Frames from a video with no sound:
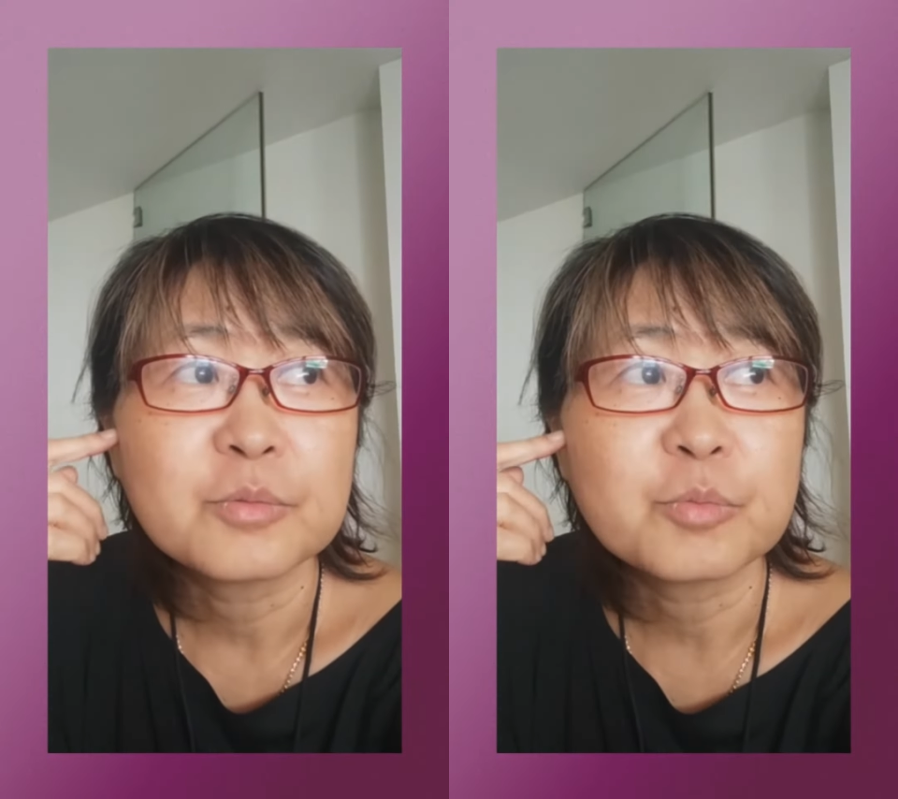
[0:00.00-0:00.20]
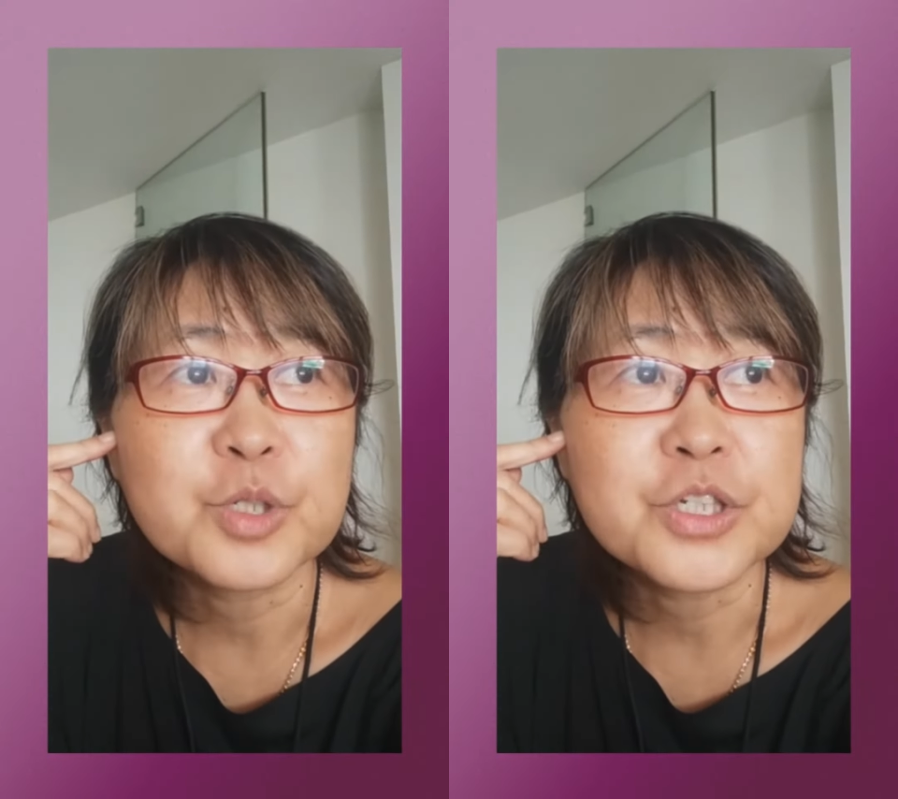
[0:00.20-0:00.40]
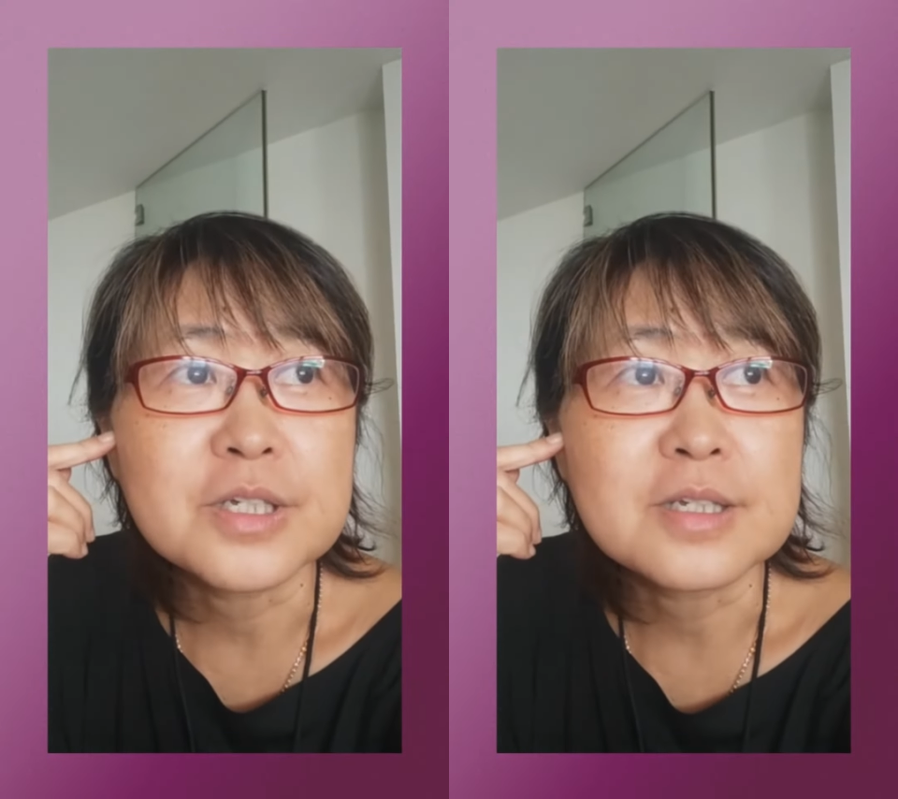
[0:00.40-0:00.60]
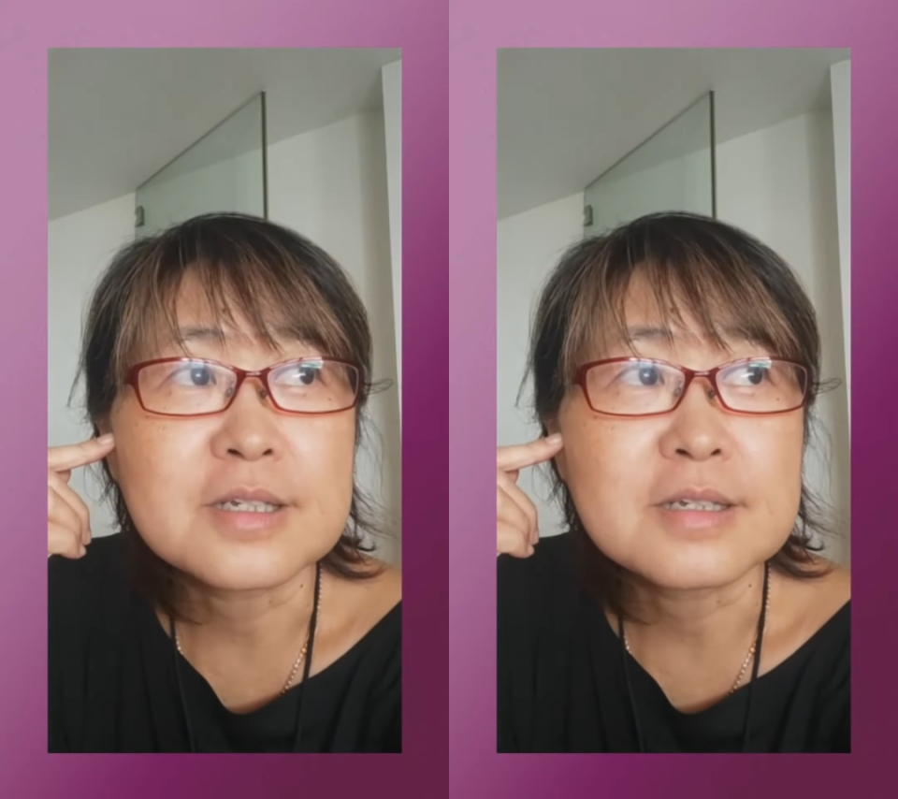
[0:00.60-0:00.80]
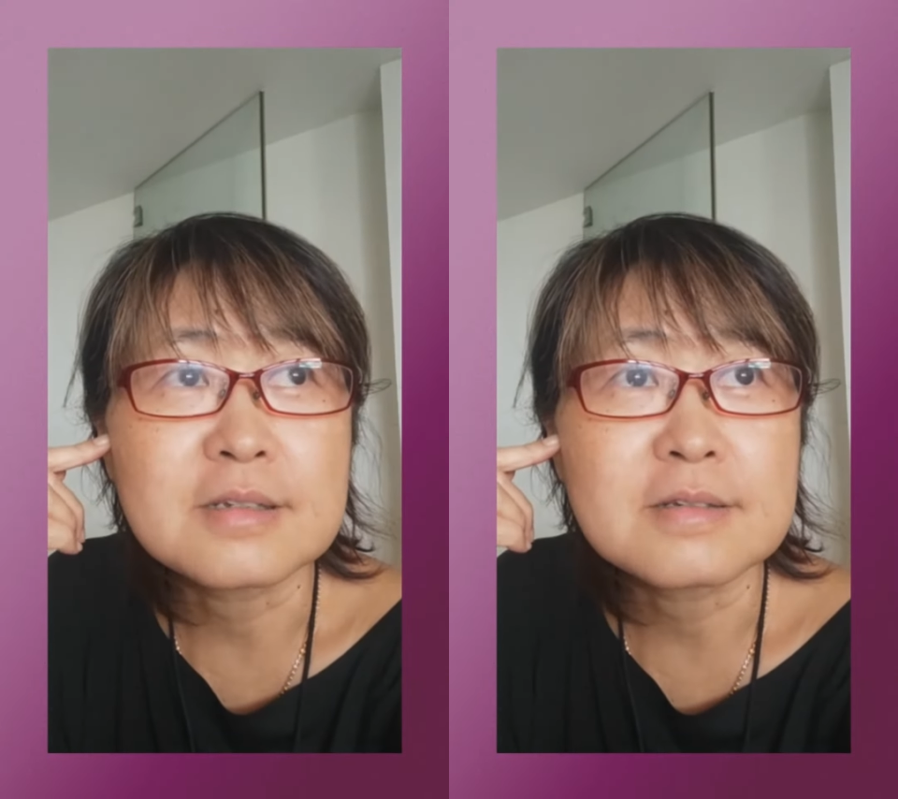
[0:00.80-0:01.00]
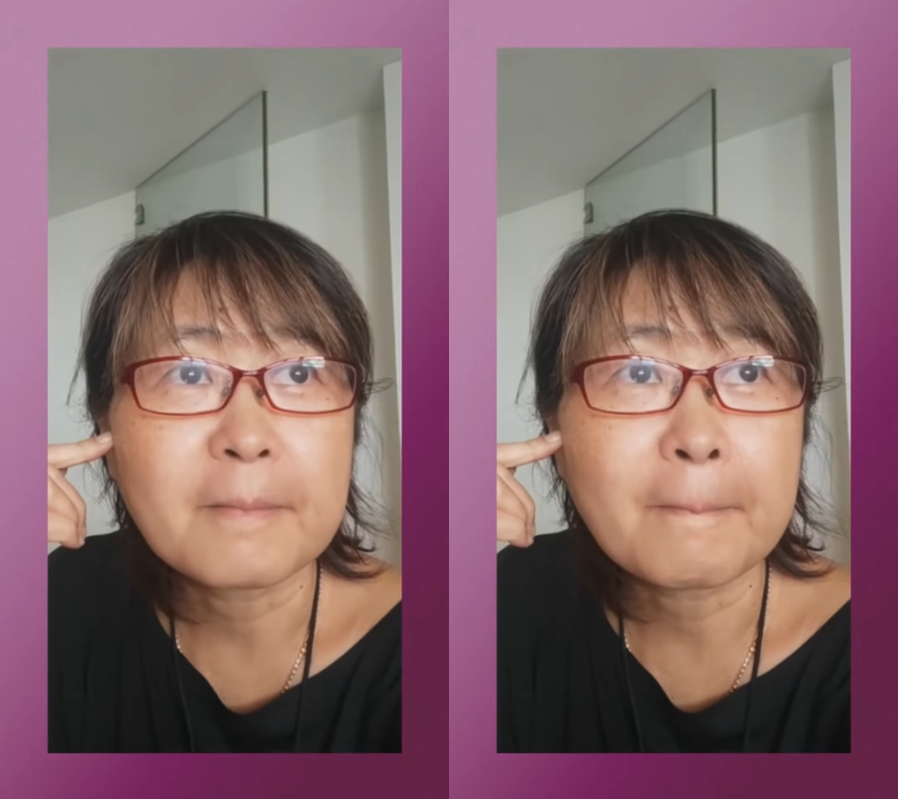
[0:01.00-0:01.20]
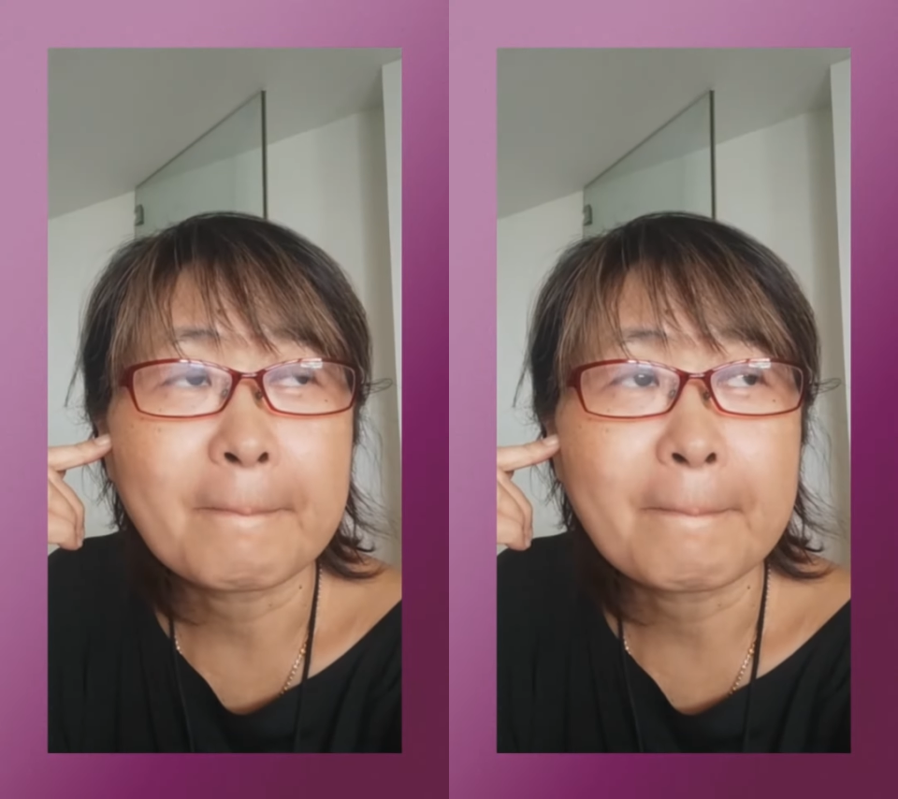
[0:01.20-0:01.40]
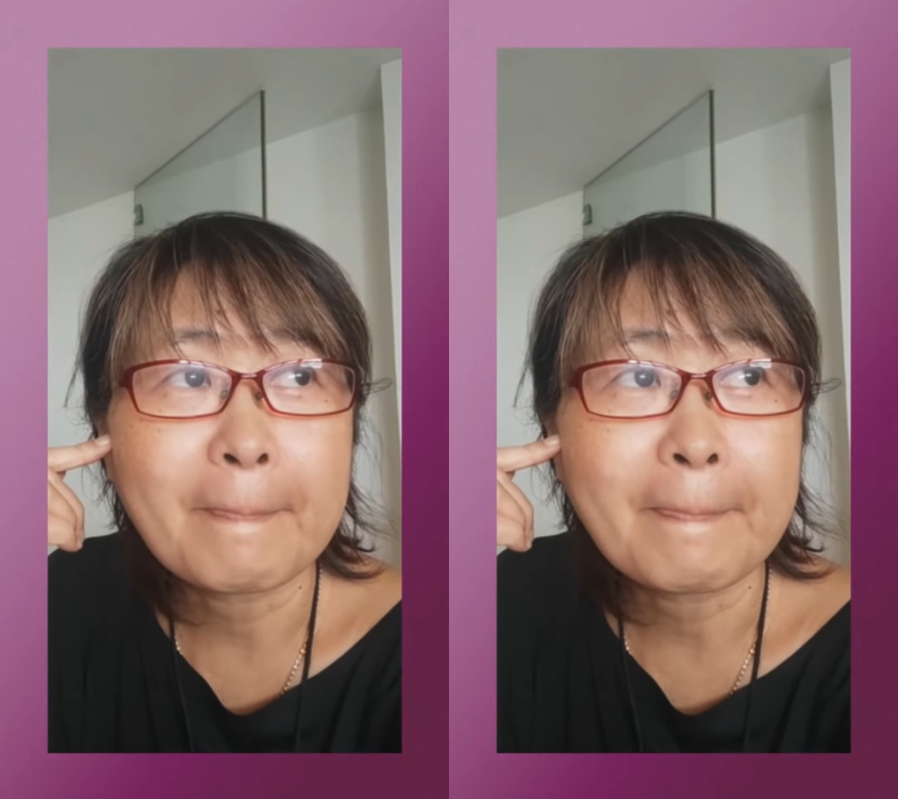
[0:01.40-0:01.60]
which is,
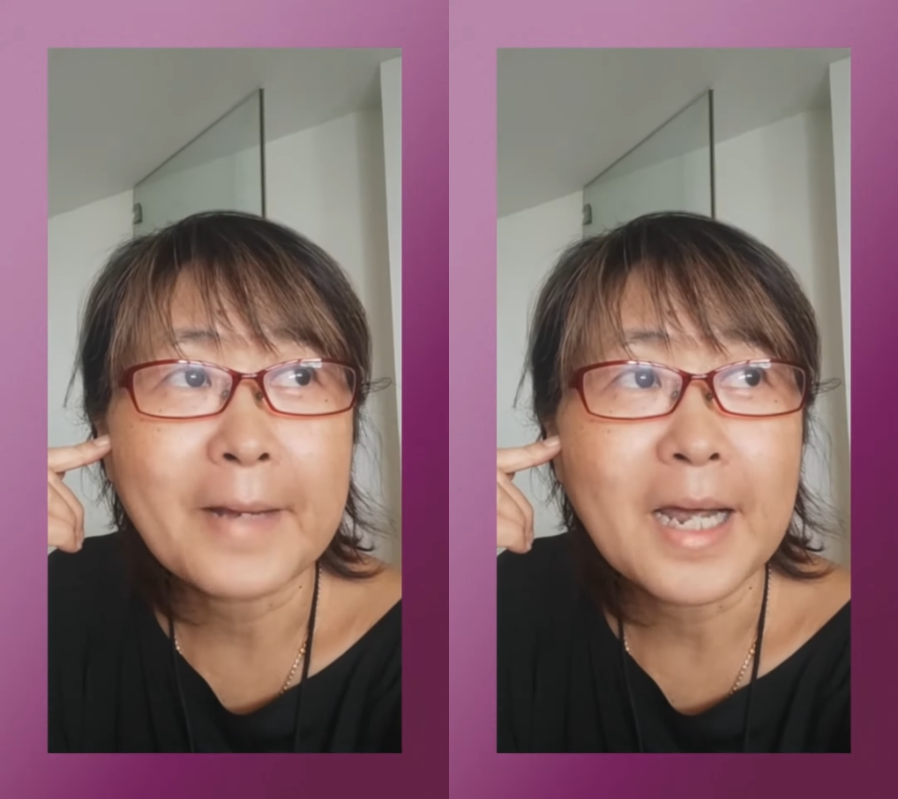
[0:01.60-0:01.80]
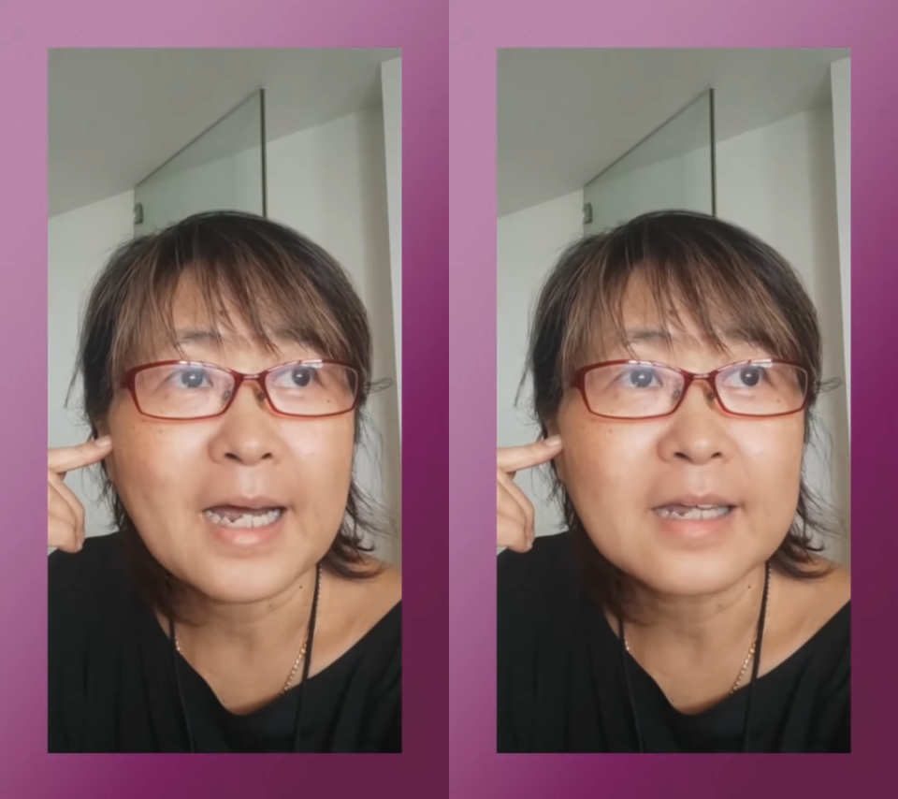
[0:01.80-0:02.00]
I